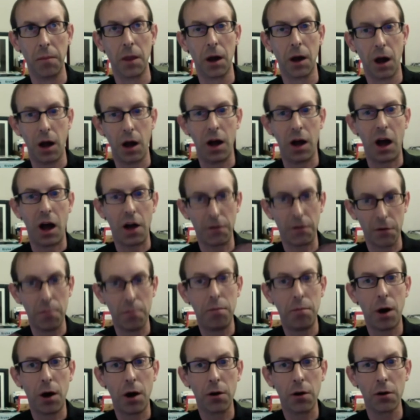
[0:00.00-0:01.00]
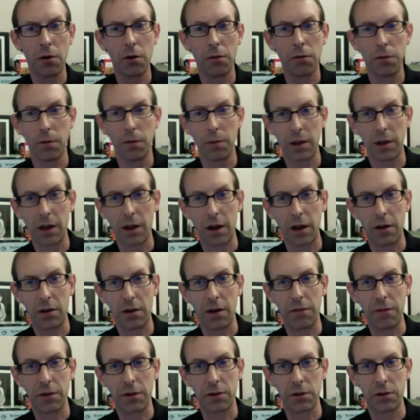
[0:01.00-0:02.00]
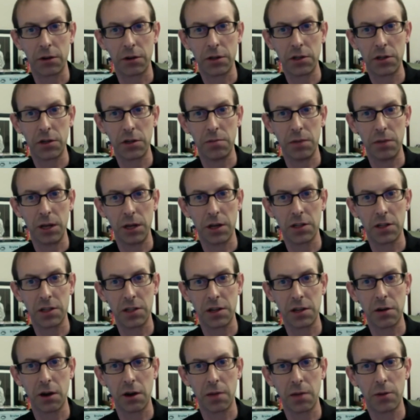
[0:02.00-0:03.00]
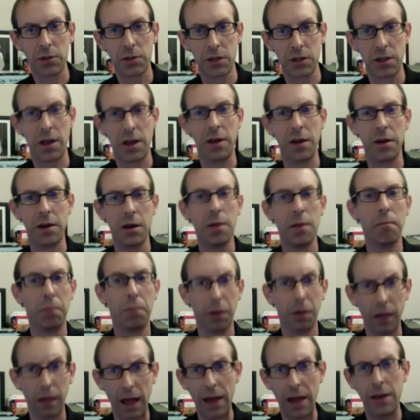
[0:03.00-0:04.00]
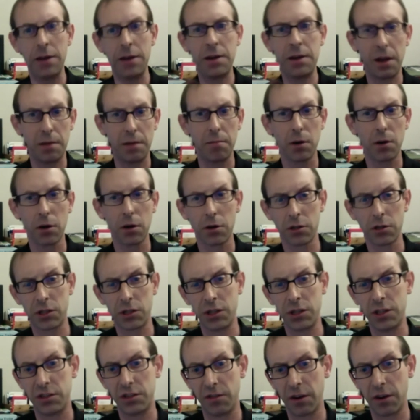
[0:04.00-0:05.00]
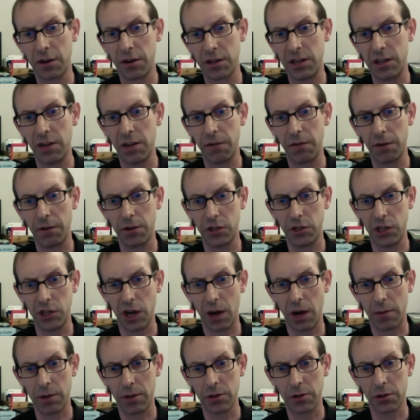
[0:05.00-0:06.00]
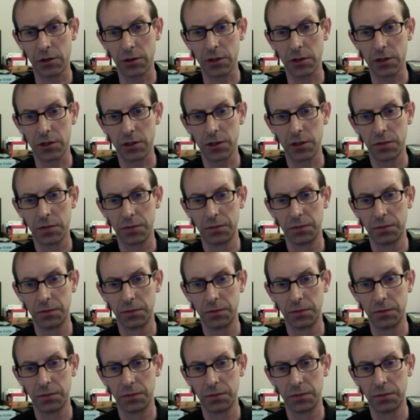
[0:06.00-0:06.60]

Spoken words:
often borrow from the calligraphic tradition, because they're able to then blend and merge these very different geometries.